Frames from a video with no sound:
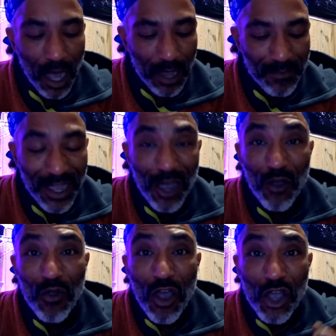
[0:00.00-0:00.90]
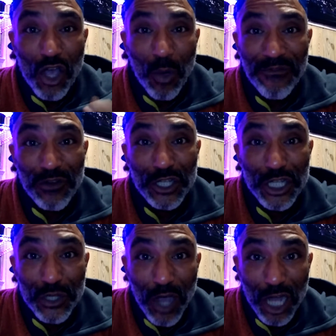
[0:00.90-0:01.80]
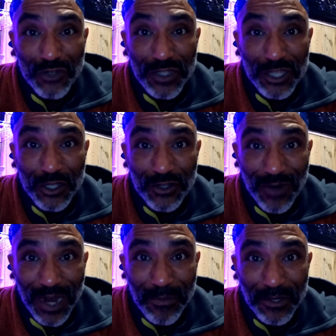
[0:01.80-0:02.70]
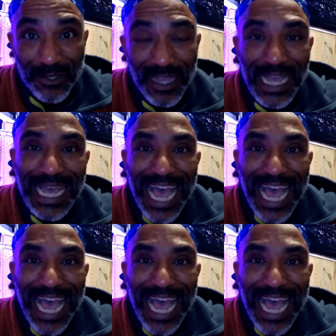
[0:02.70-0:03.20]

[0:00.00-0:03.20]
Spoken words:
I'm now going for 200 subscribers.